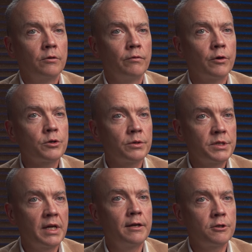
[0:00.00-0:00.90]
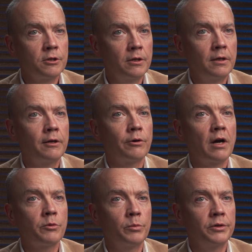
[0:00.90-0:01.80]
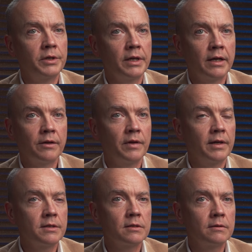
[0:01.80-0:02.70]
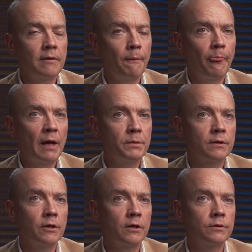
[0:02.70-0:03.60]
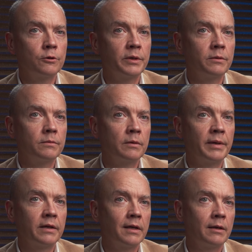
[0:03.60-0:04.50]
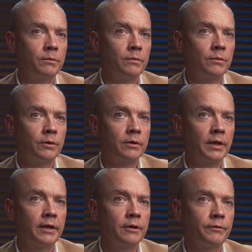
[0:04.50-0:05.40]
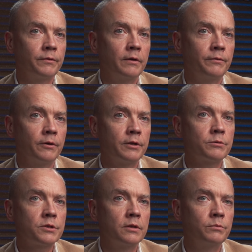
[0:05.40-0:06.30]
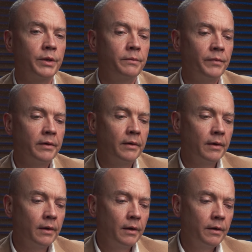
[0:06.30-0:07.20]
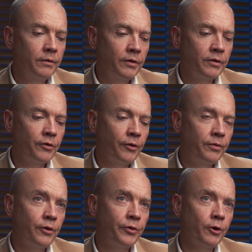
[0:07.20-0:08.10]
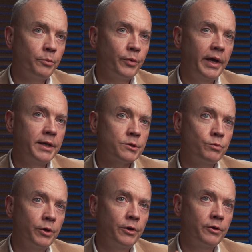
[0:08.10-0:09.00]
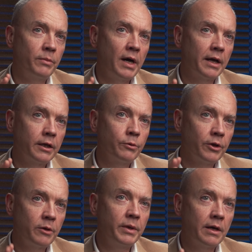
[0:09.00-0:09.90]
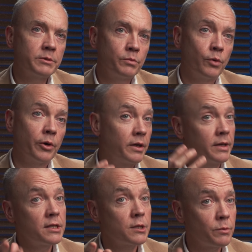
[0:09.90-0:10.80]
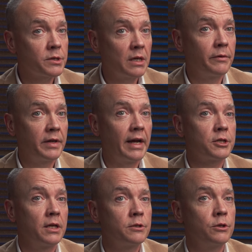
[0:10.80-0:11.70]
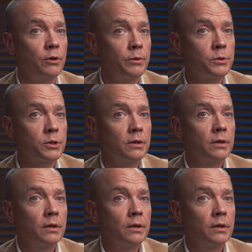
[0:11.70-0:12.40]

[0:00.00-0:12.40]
virtualization and interoperability kind of things. And happy to talk a little bit about that more later if you're interested. But the third place where the modeling really becomes important, and this is where some of it actually gets used